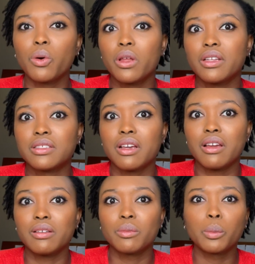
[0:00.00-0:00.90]
oil is
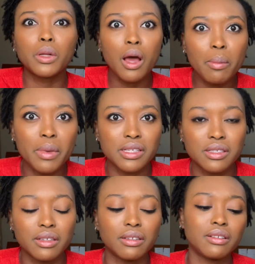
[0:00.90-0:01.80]
a plant
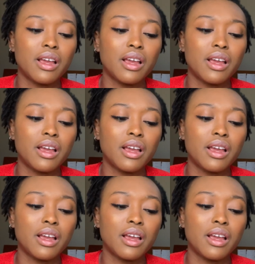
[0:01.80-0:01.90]
medicine,